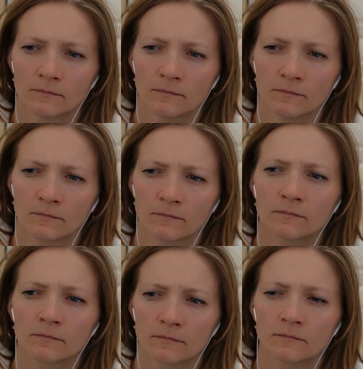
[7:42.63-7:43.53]

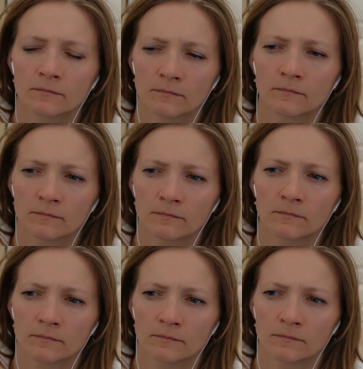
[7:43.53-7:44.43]

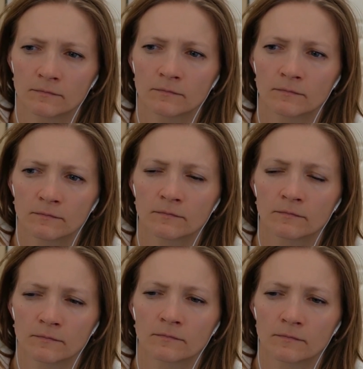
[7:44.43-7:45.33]

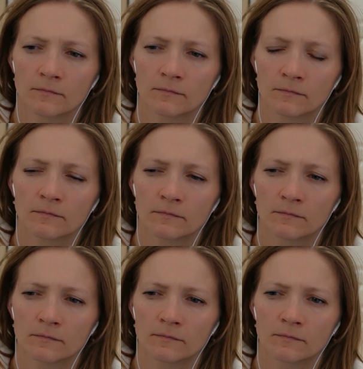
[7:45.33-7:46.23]

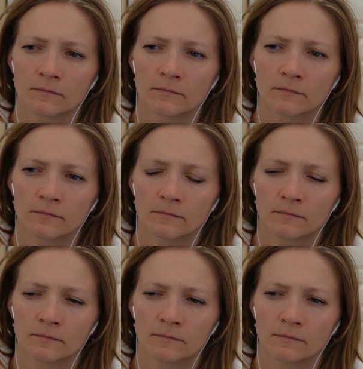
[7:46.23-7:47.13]

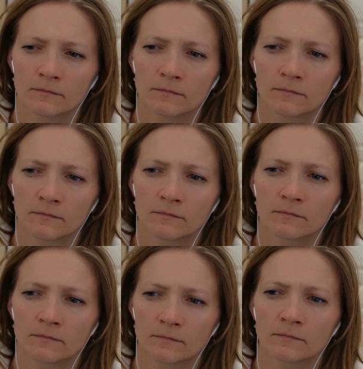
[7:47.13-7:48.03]

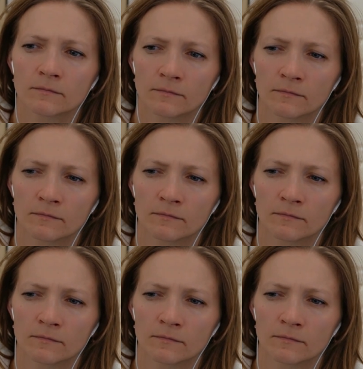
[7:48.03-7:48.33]
This person isn't speaking.